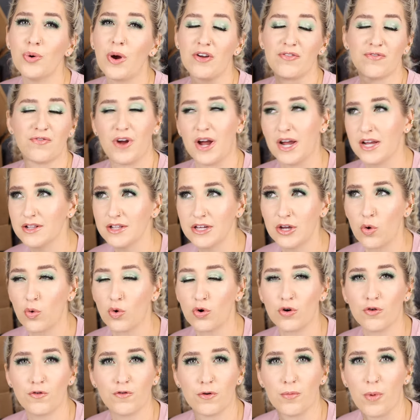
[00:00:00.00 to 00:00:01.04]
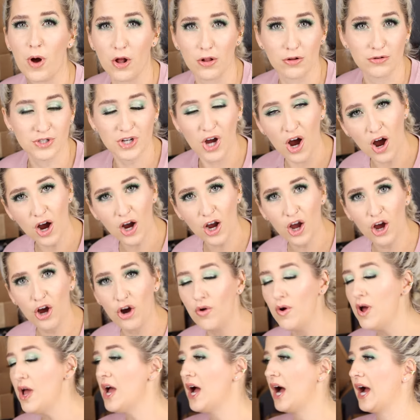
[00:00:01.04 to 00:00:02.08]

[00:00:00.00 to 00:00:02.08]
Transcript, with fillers: I finally ordered from Holo Taco.